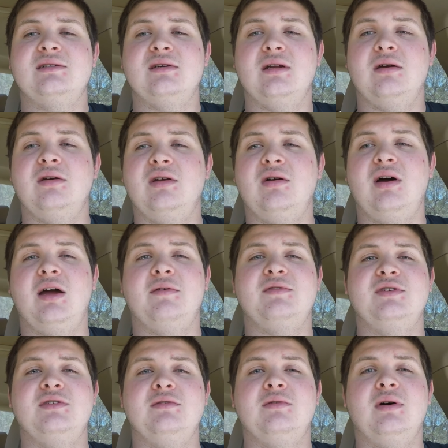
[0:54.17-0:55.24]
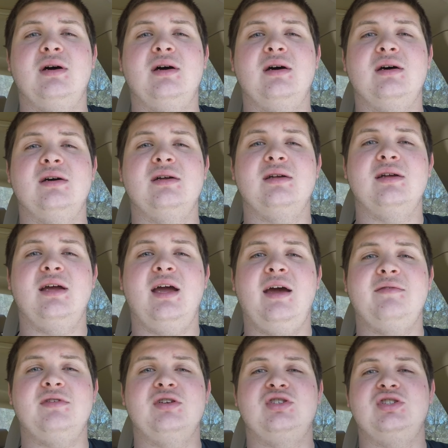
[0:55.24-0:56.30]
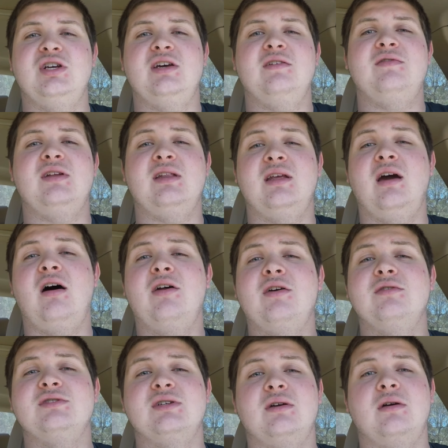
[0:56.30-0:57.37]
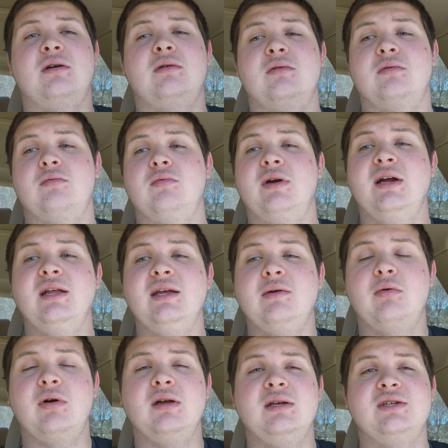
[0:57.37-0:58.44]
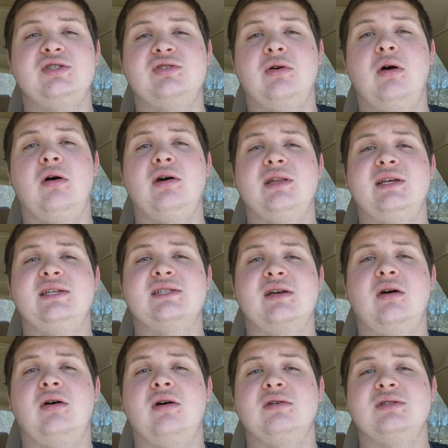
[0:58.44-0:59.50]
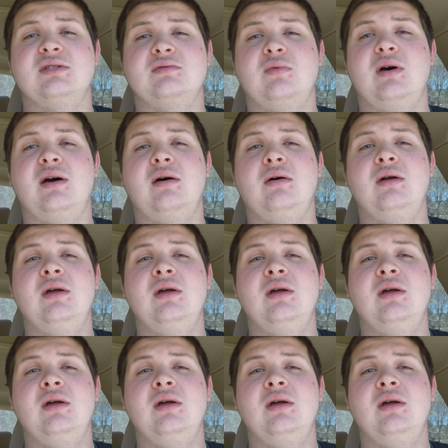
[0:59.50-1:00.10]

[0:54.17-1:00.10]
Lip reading: You know, you don't have to shift, and the autos are really strong in these cars as well.